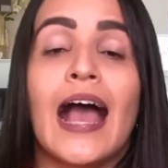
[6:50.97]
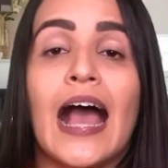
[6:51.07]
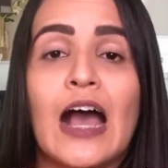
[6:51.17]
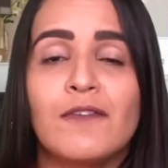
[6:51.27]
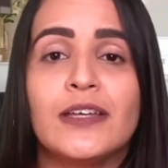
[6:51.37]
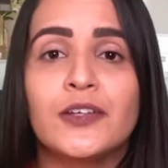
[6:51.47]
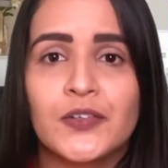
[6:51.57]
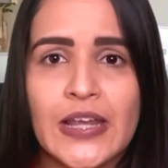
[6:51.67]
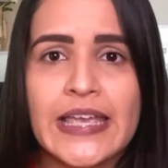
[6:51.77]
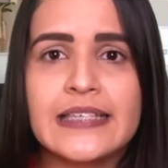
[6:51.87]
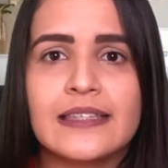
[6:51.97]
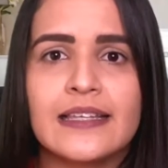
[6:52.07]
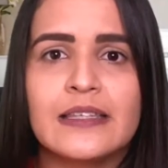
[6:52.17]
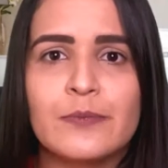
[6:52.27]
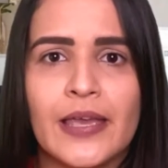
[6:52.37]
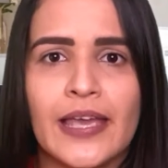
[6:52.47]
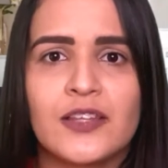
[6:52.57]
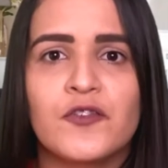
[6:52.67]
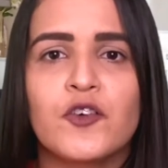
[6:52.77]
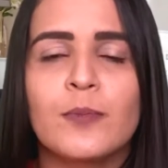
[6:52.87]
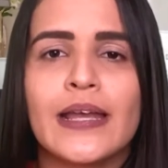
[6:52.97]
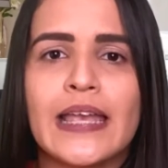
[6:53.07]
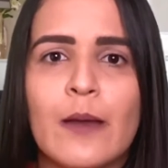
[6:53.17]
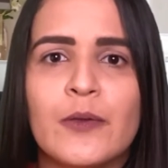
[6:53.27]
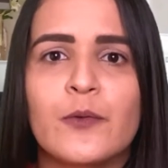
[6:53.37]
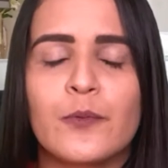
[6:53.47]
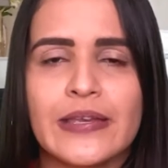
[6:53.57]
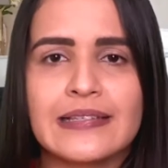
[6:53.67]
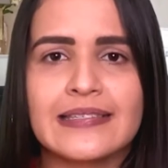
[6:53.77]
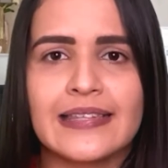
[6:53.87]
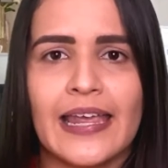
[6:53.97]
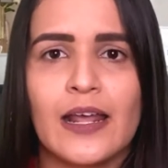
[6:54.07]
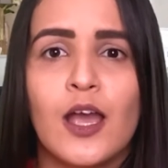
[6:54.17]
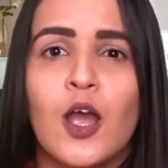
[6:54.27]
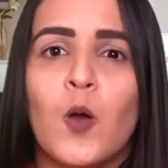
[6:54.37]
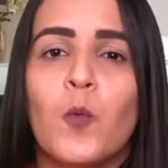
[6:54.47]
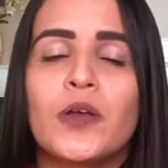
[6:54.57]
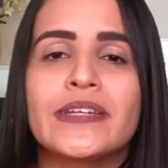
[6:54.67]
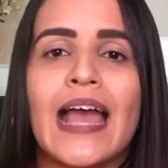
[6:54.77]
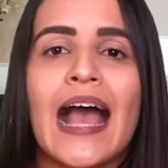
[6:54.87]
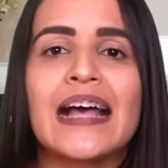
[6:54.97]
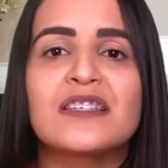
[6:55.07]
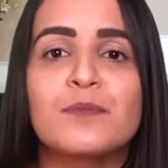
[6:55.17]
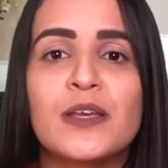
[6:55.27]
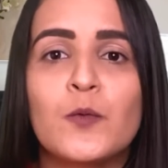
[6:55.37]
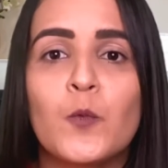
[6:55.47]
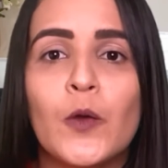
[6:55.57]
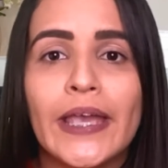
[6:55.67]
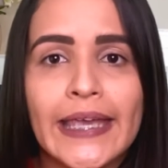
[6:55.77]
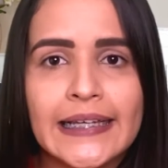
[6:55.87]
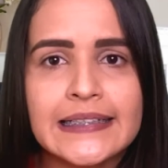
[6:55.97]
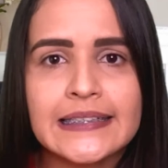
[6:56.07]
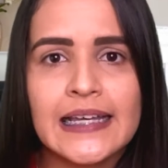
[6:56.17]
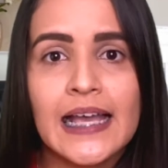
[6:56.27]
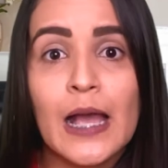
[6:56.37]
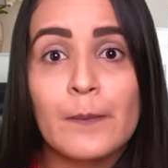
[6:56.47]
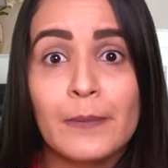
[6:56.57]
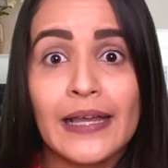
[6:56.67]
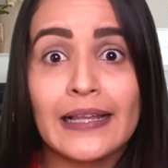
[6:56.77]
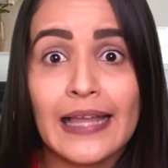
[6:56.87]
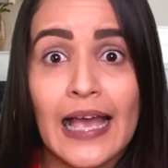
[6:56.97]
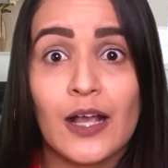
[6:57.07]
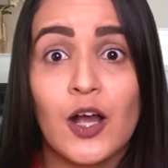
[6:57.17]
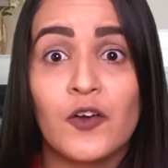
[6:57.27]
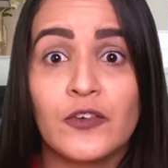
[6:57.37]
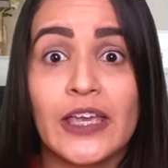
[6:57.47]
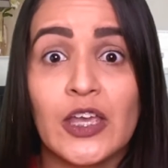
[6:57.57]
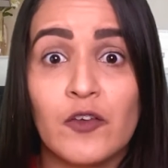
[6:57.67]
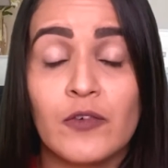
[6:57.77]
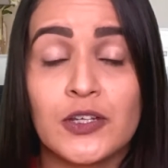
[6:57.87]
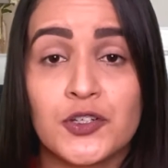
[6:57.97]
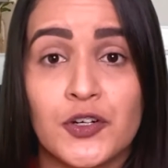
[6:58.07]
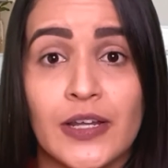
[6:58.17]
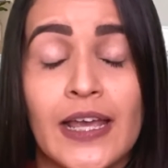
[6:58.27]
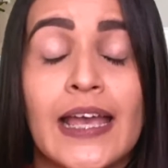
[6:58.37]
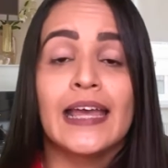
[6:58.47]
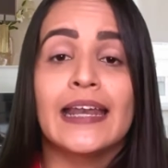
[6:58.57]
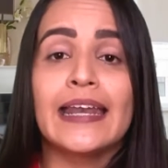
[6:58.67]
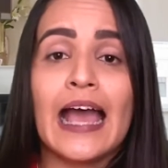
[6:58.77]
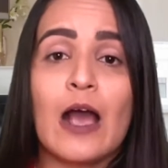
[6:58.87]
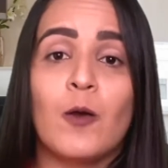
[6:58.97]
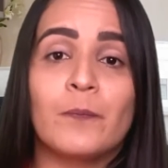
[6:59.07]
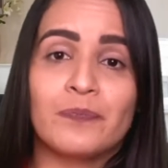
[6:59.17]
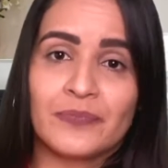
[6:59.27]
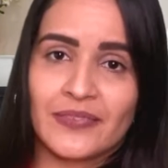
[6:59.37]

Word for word: have increased demand for Miami real estate, which has been weakened by a lack of inventory. Now,